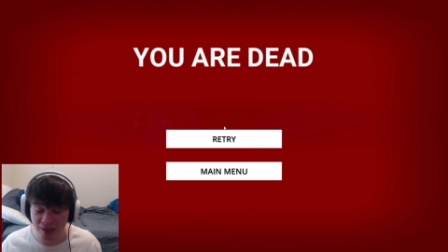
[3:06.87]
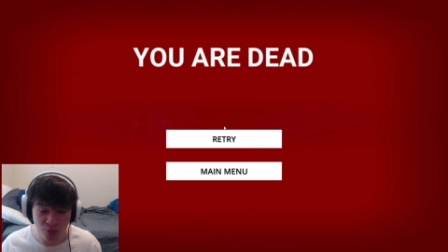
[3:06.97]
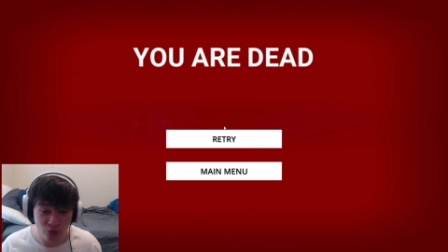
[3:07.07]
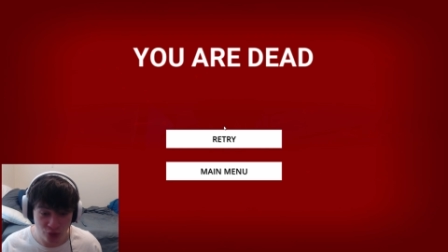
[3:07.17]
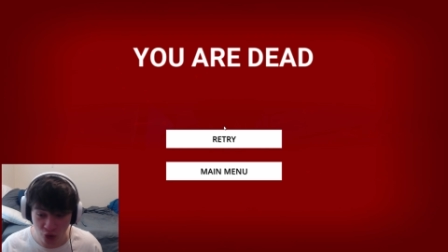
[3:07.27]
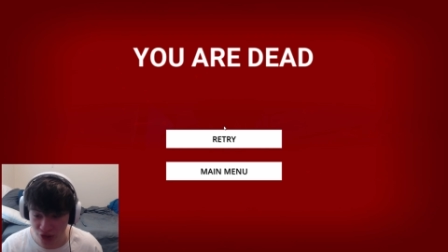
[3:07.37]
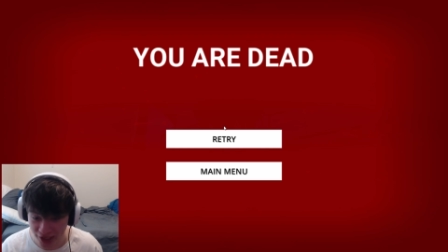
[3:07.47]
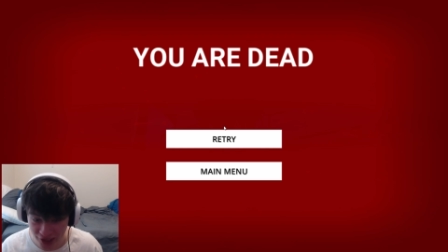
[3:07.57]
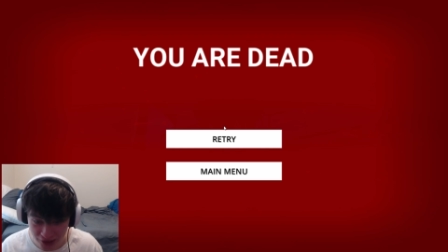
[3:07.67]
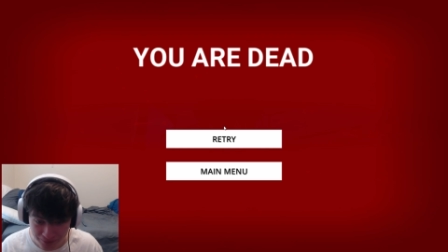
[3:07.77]
pulled an all
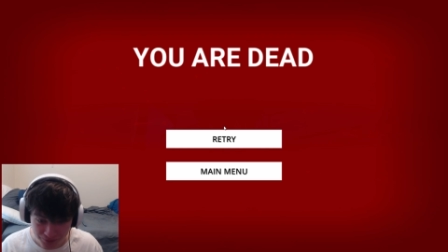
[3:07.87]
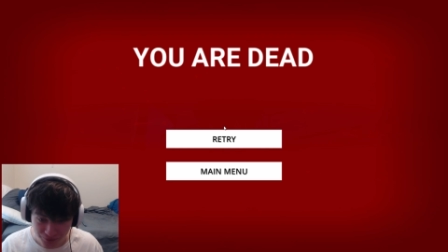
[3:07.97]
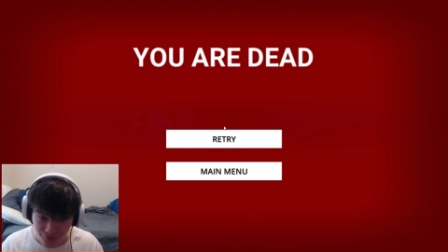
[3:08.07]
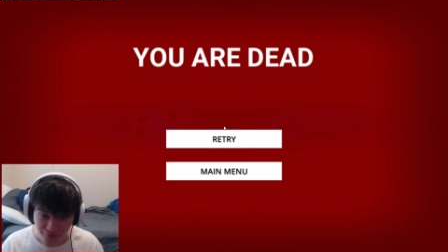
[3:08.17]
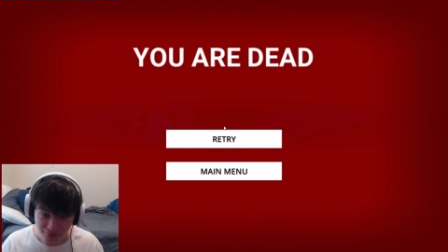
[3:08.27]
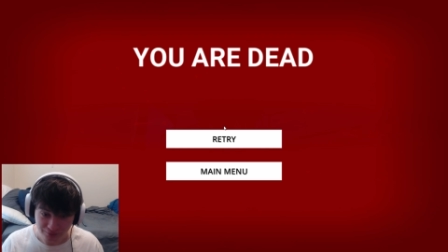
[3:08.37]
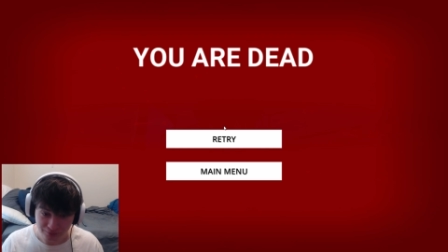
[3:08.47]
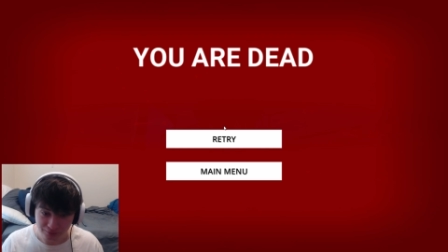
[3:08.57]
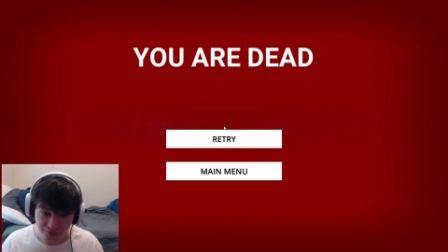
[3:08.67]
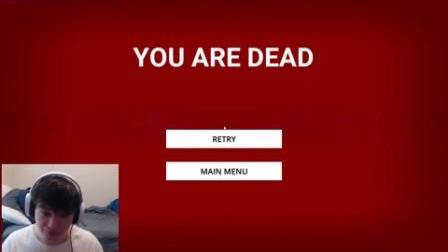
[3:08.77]
nighter
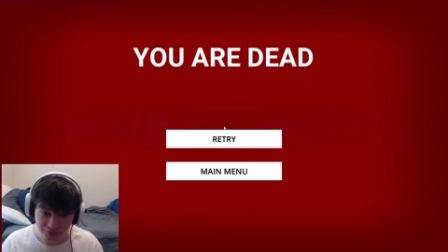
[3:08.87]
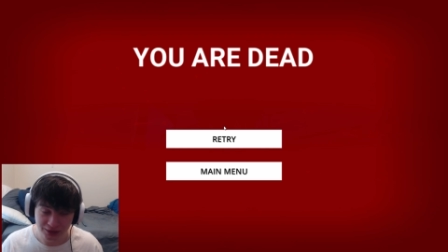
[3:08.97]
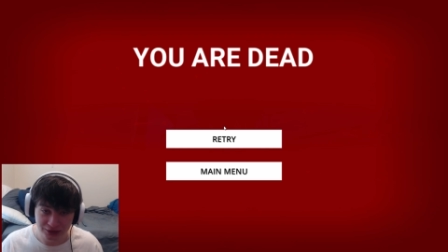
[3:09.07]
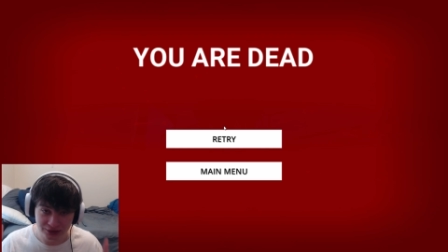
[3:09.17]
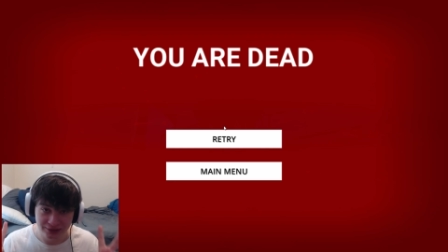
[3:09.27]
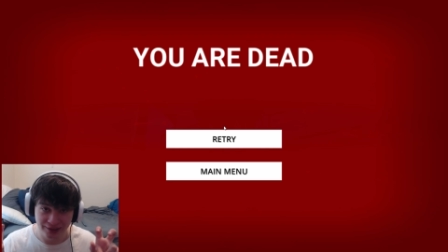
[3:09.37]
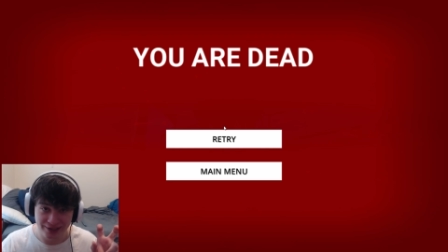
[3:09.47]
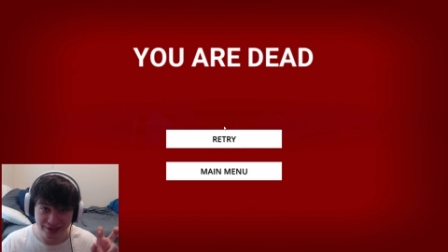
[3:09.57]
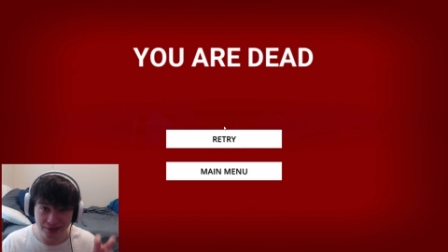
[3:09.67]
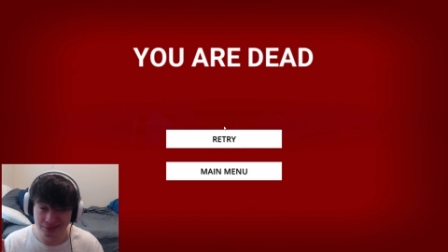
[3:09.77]

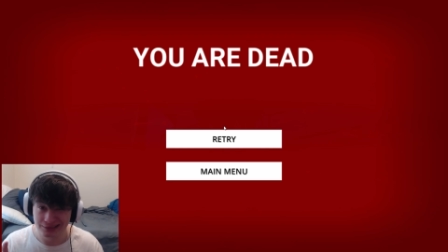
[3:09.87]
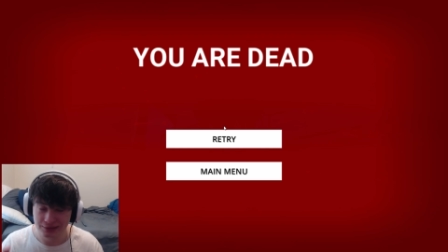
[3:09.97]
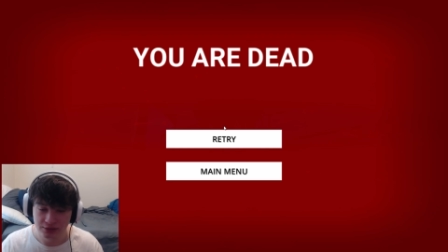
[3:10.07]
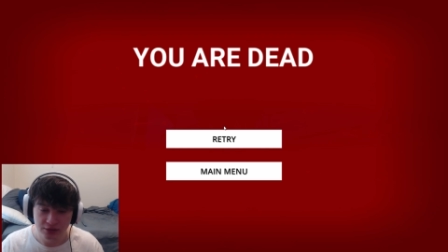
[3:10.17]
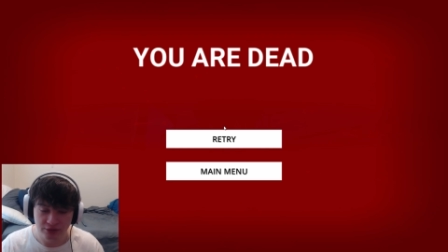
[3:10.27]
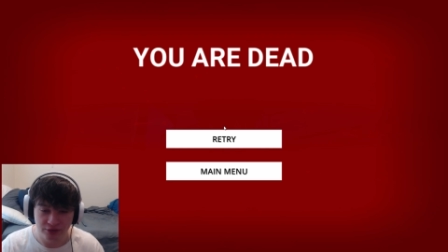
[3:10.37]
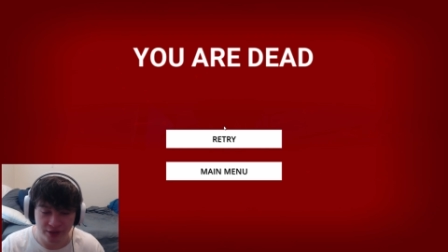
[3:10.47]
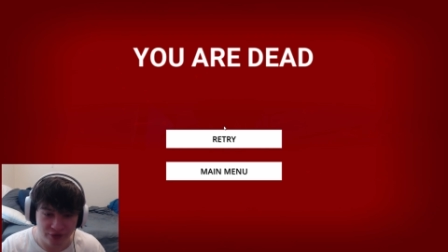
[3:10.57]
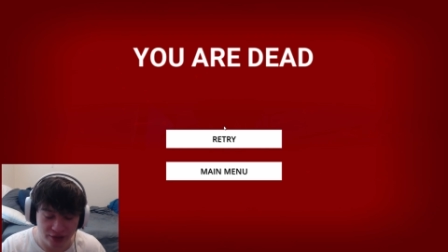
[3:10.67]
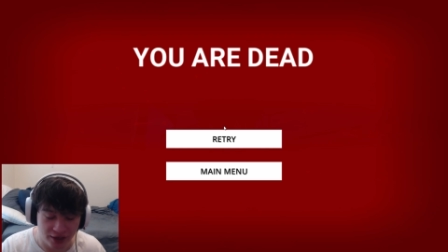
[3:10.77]
studying for
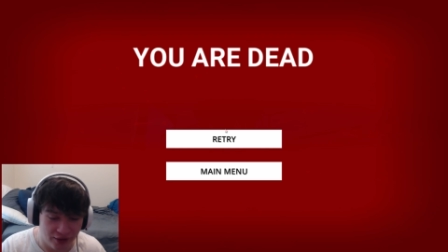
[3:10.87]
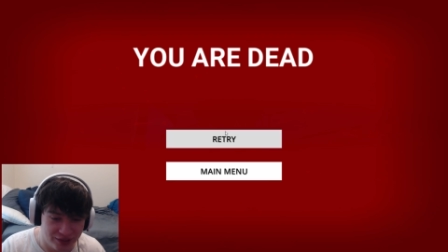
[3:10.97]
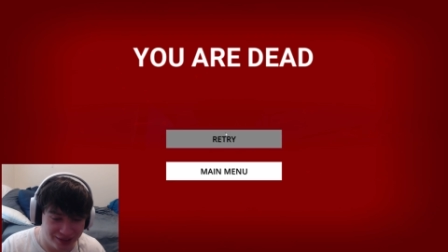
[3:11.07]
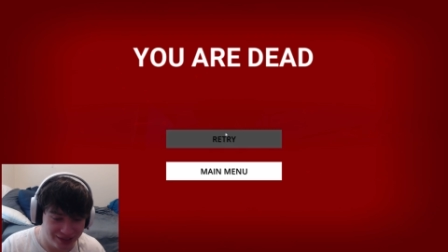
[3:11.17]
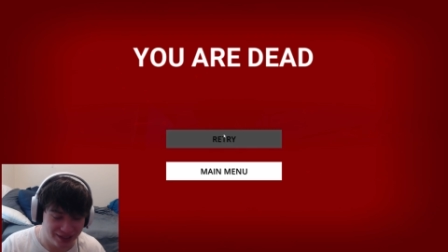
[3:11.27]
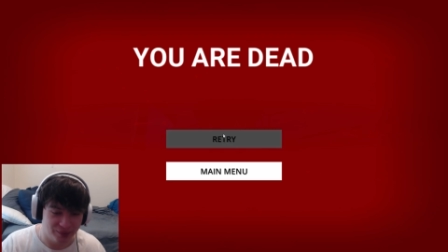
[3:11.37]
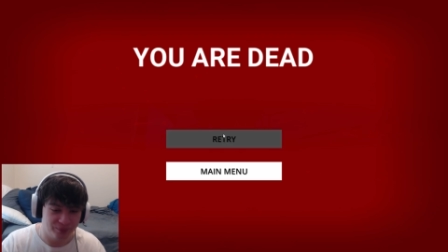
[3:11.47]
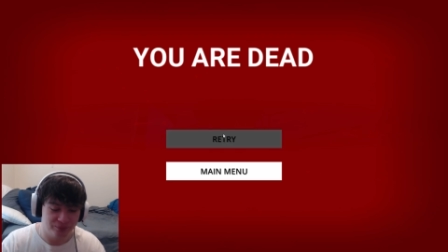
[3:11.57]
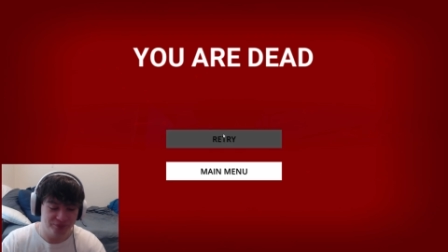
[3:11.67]
for uh, this exam.